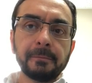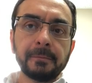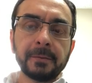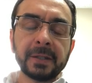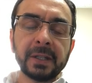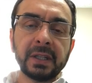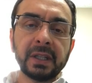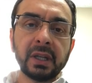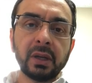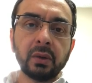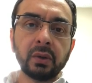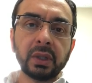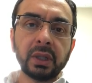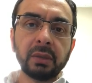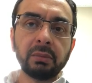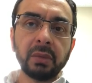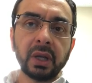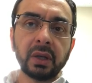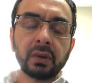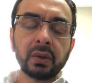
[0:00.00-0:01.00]
sit down and
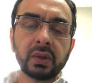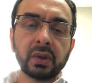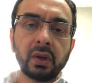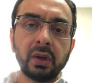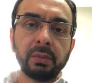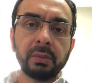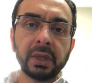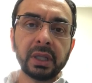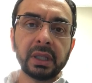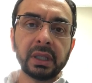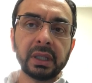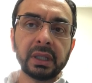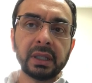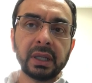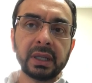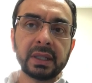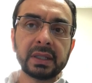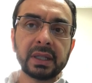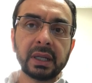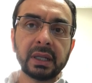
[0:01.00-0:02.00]
microscopically
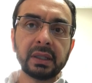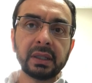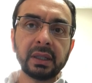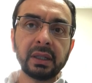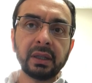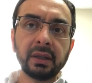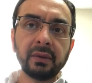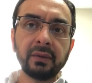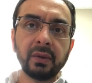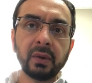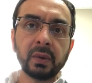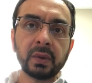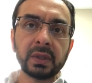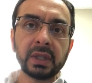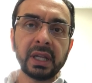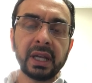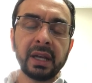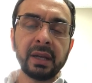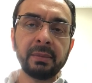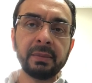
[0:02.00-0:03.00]
dissect any of those
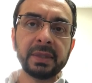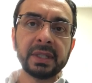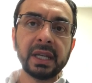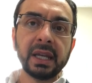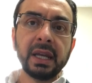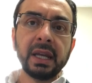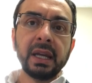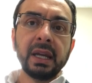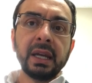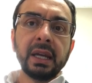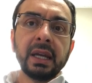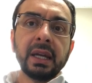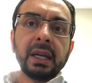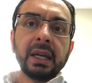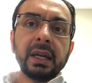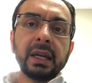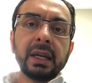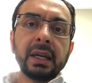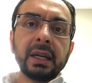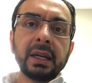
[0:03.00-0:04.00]
labs.
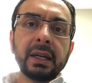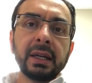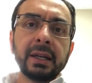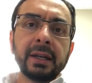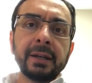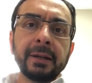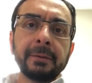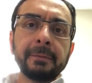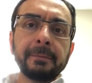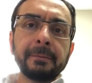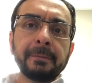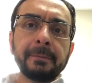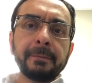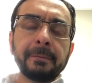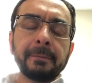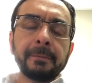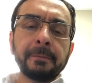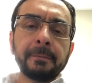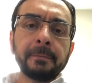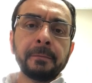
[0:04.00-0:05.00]
Uh,
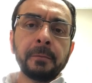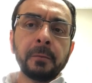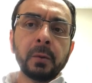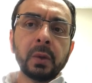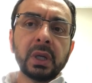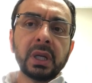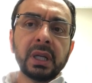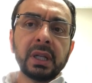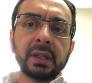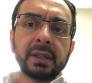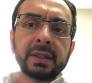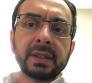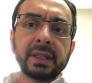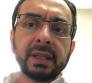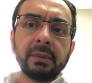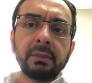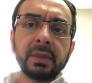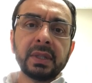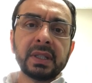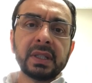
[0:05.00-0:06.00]
what else?
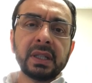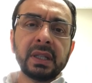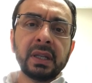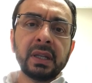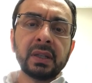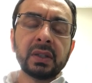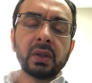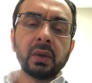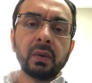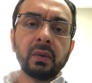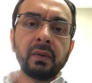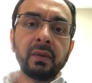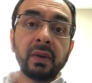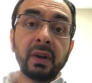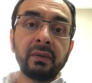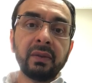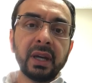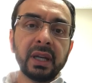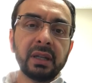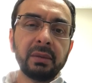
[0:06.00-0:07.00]
Let me see. So,
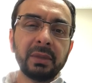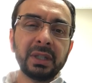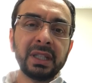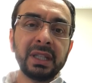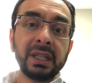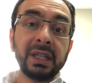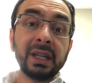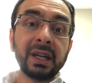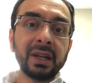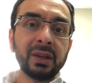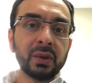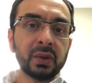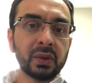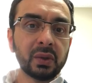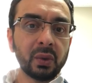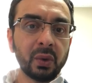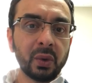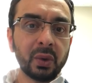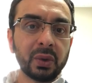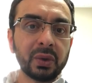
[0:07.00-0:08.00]
vitamin D, I used
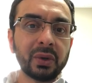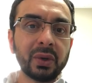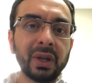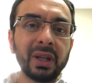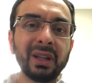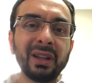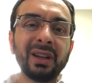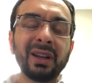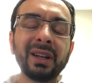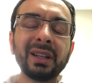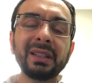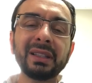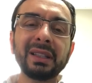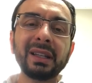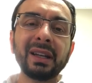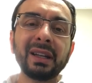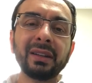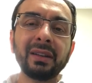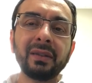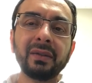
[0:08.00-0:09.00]
to order a lot.
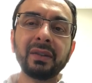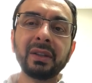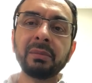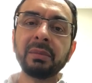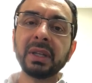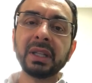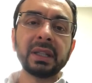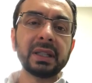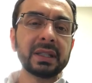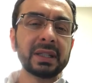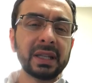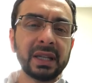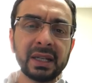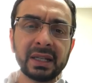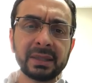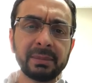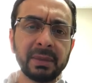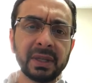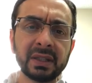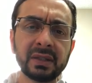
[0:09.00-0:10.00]
I love it, but it's an
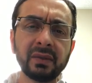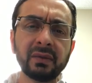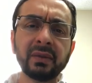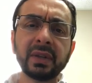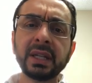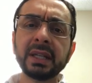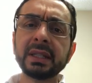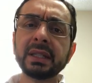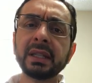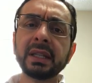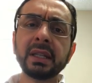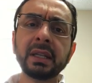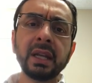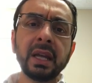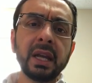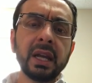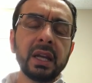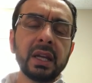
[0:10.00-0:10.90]
expensive medicine.